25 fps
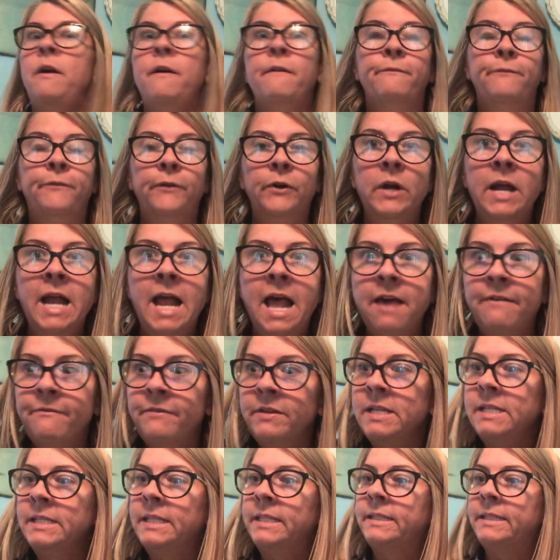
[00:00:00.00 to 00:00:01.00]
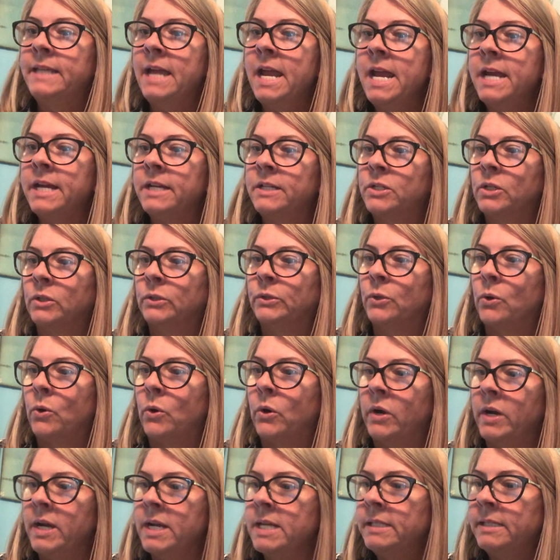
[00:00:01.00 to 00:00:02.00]
"For heaven's sake,
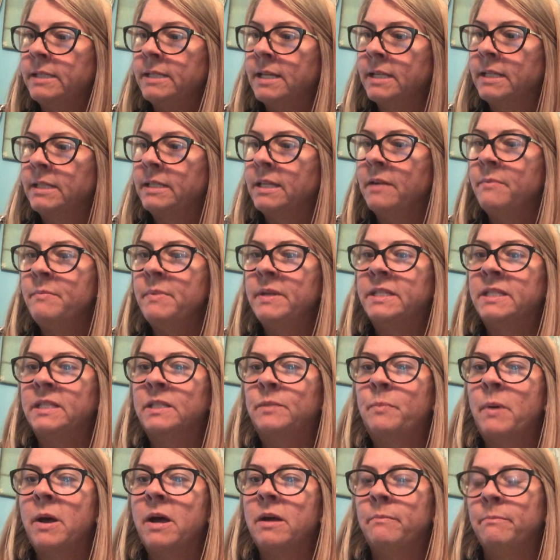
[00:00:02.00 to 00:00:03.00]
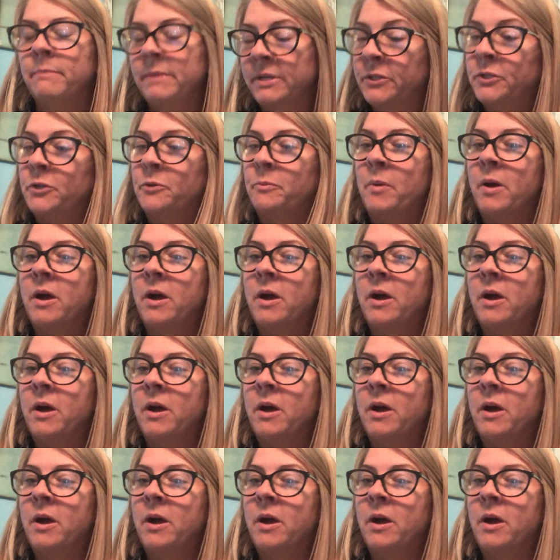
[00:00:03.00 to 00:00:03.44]
Dolores," said Mr.